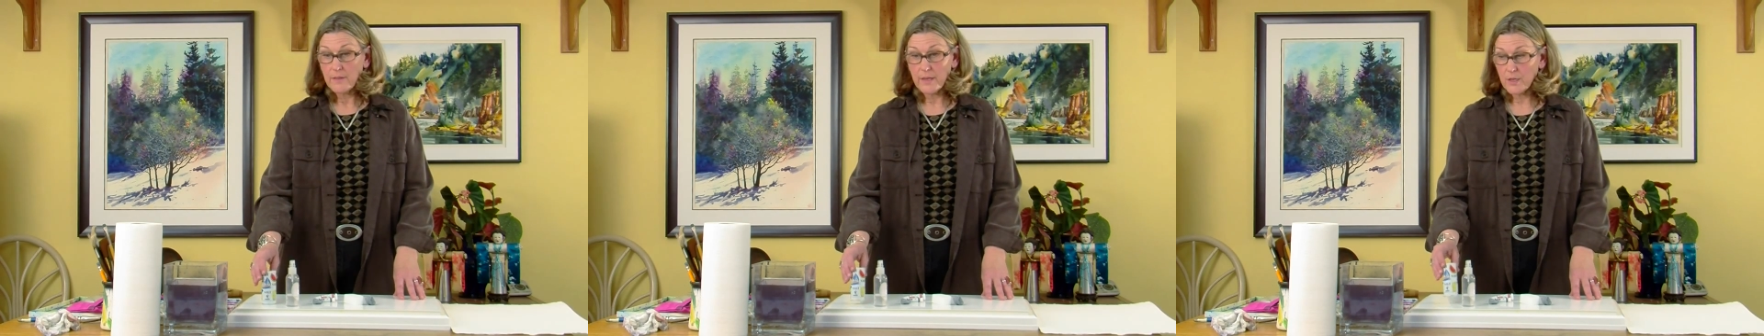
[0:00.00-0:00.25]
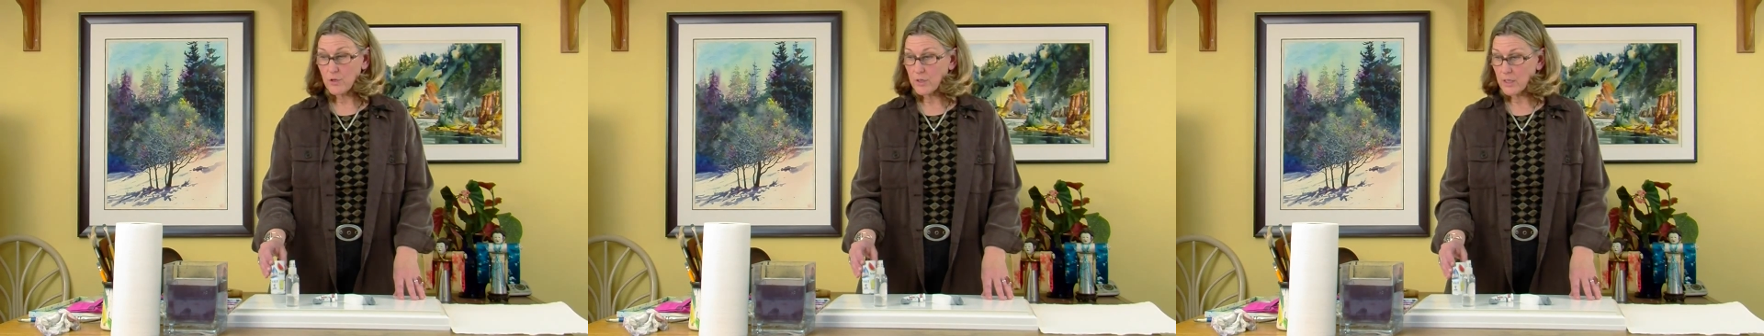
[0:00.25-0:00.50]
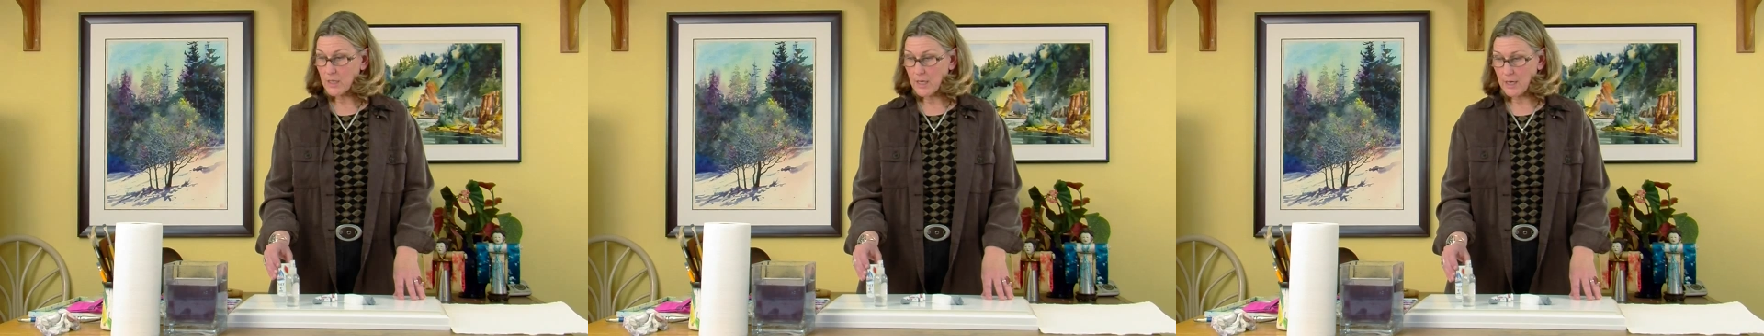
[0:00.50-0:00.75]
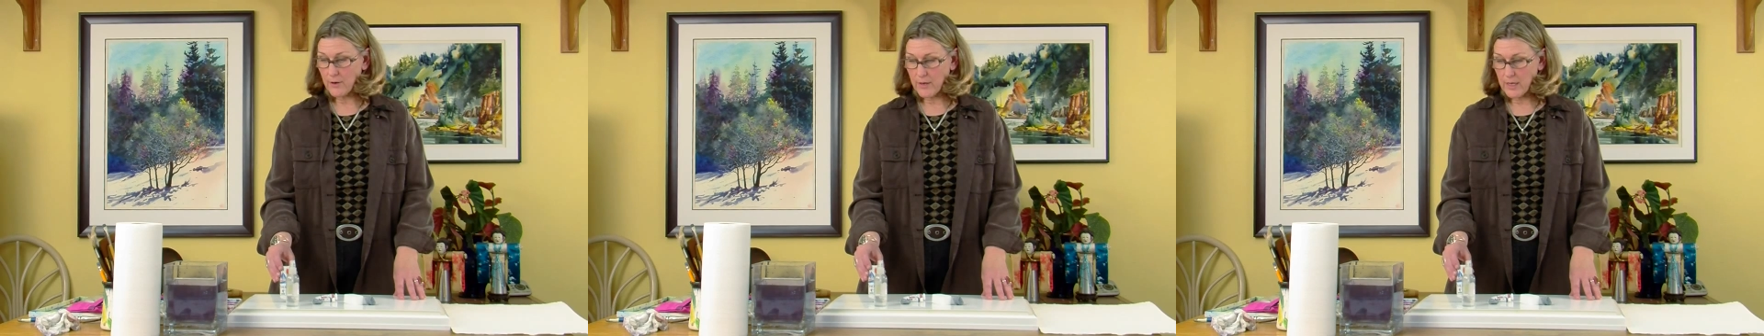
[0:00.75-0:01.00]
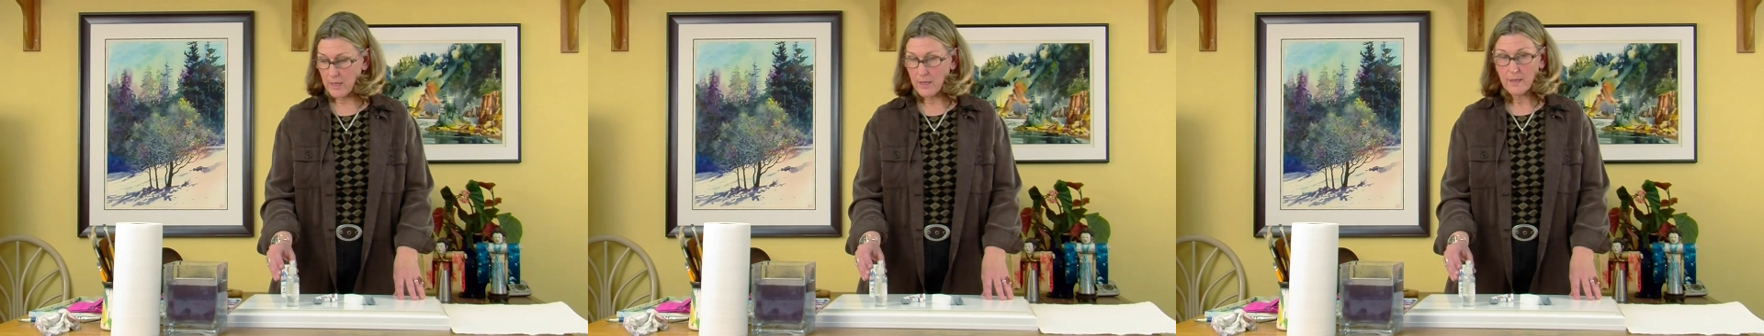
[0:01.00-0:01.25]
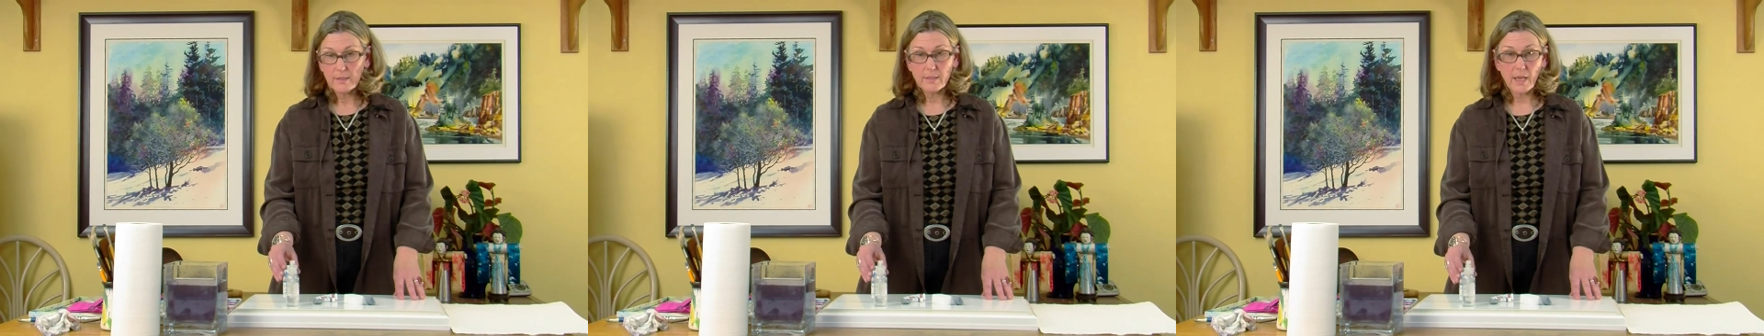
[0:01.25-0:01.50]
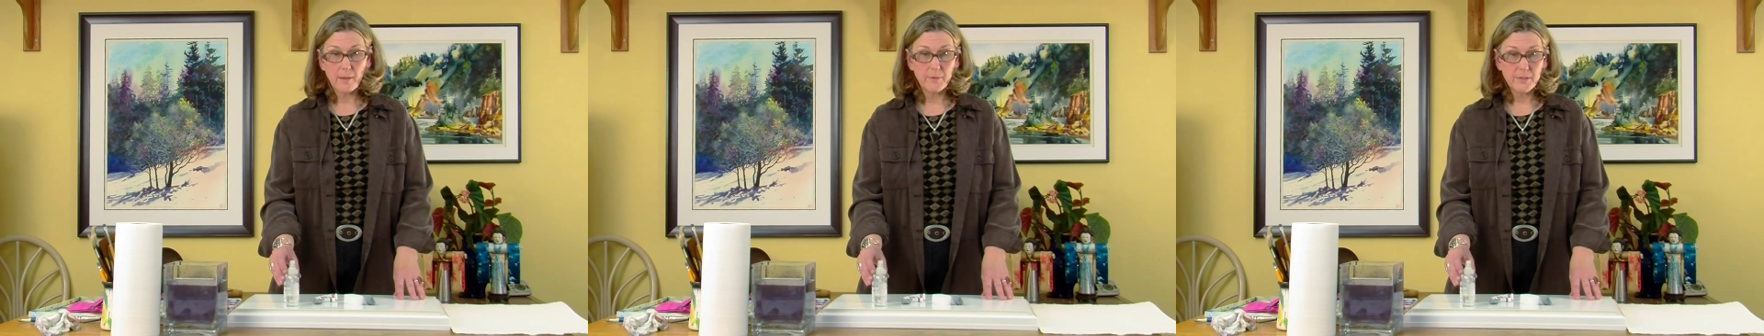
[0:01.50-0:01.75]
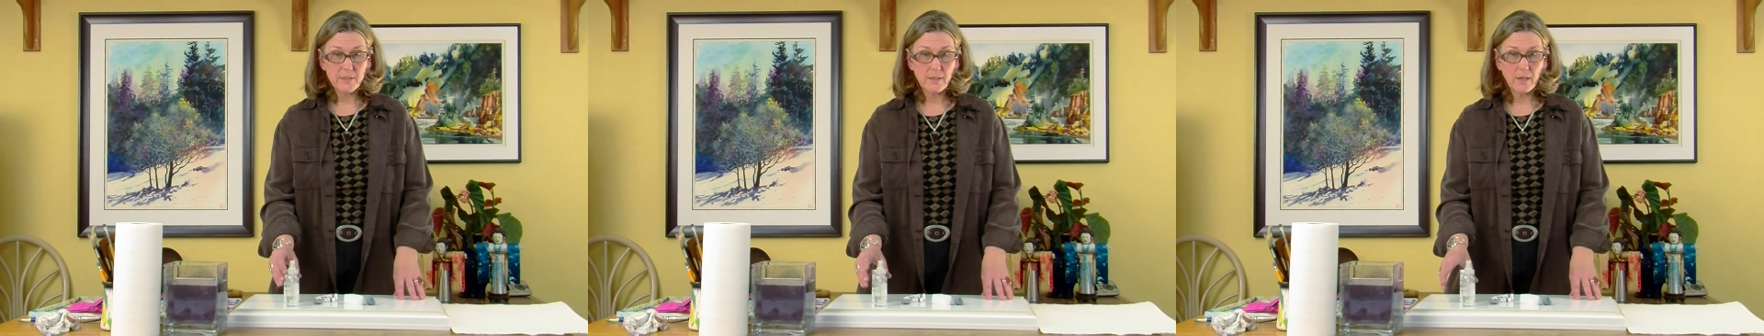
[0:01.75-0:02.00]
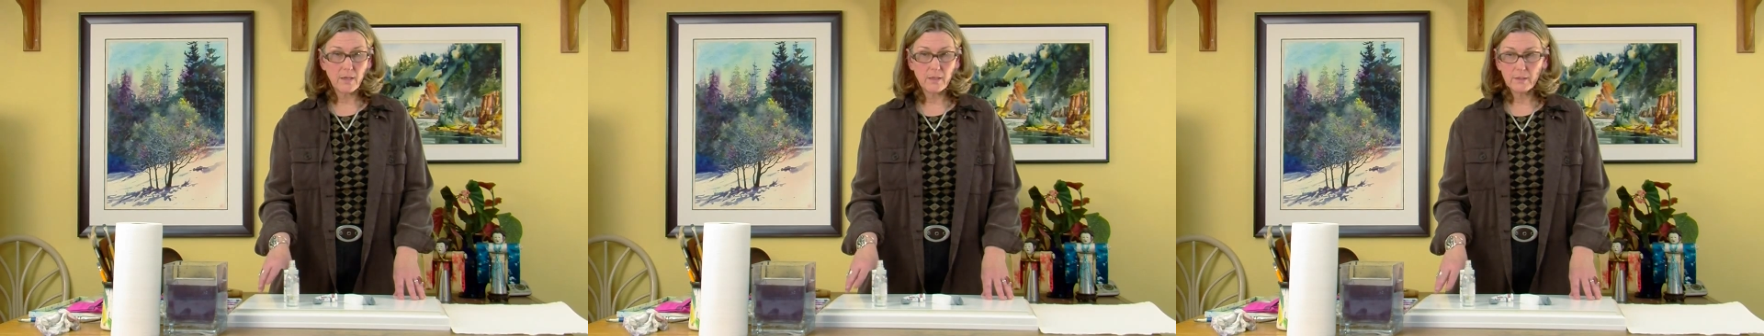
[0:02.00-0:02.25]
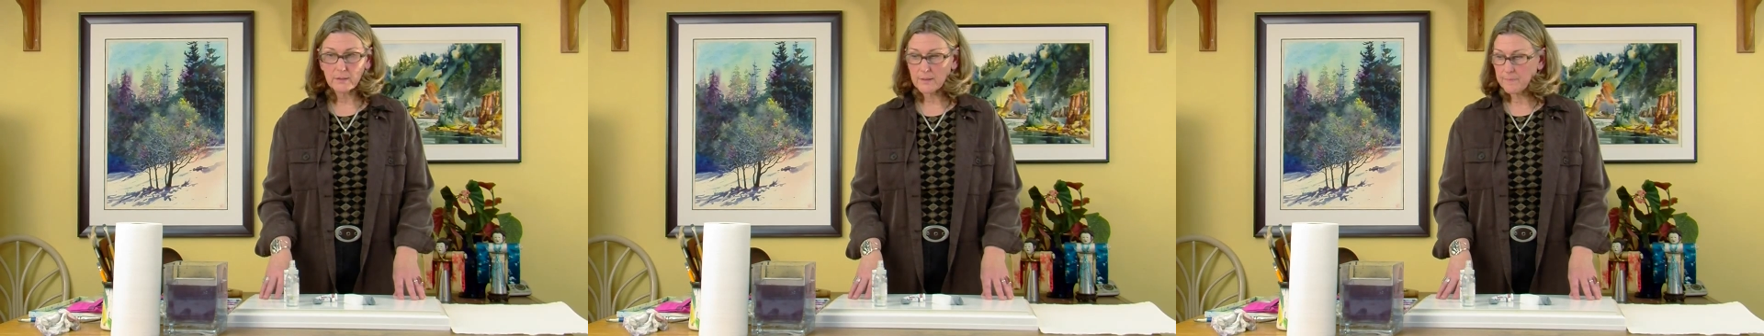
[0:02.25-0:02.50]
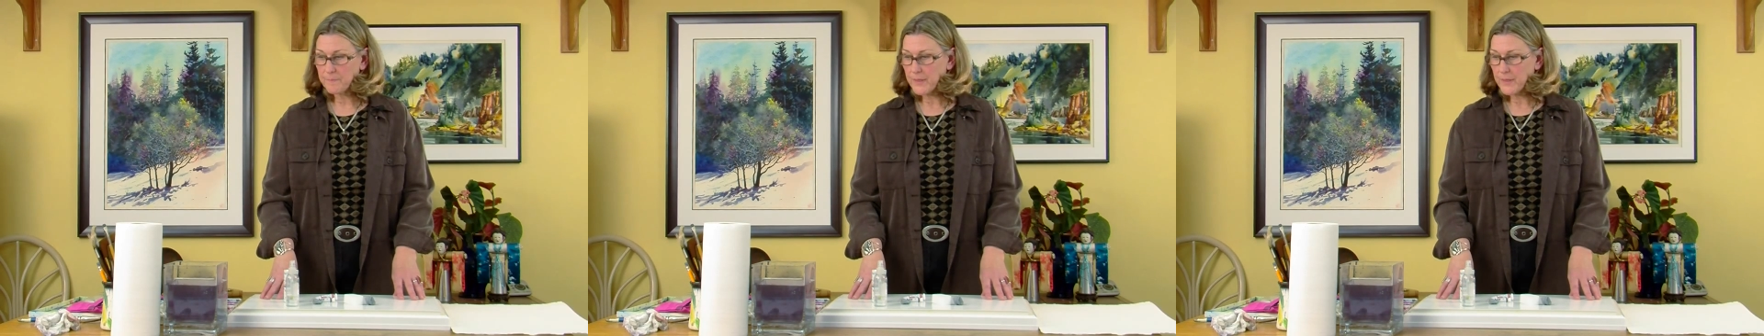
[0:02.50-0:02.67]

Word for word: Then you can carry table salt,